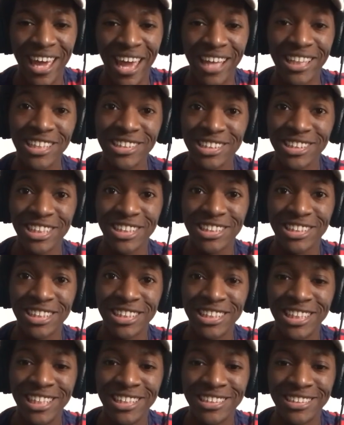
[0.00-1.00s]
And this is just the
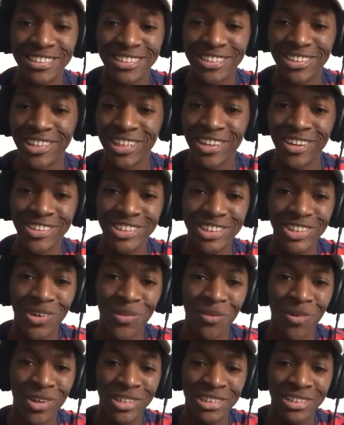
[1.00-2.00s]
teaser, so they're going to show
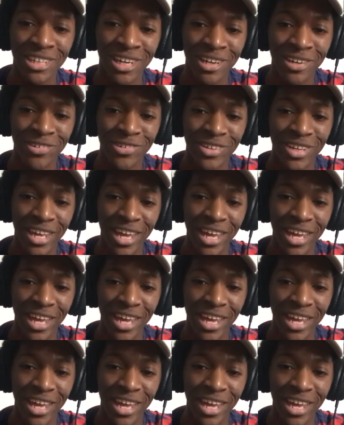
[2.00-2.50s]
more stuff.